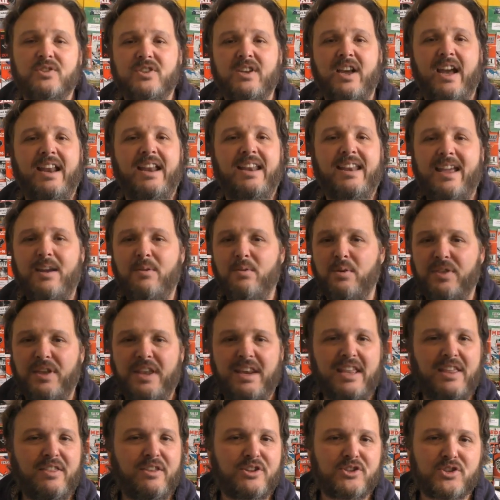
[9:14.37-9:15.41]
Signing Day with
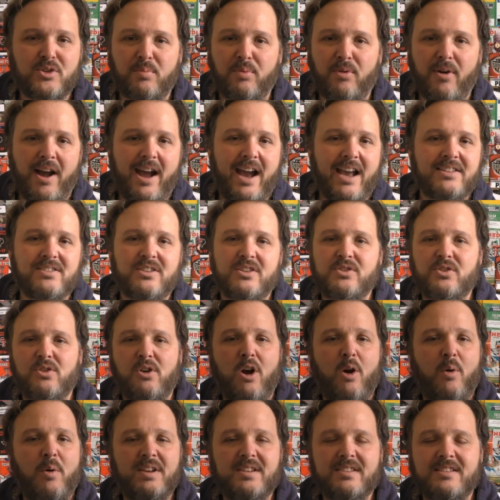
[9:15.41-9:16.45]
any of the surprises. There
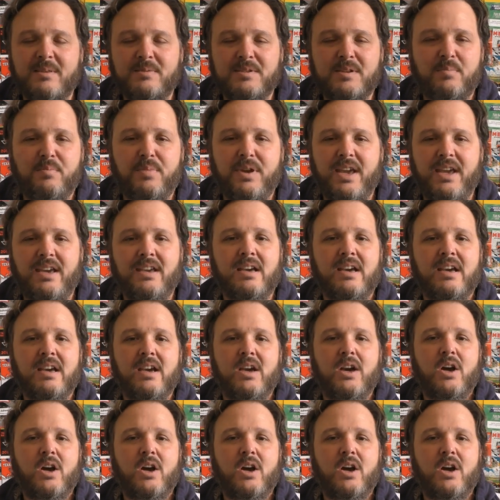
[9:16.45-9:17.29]
always seems to be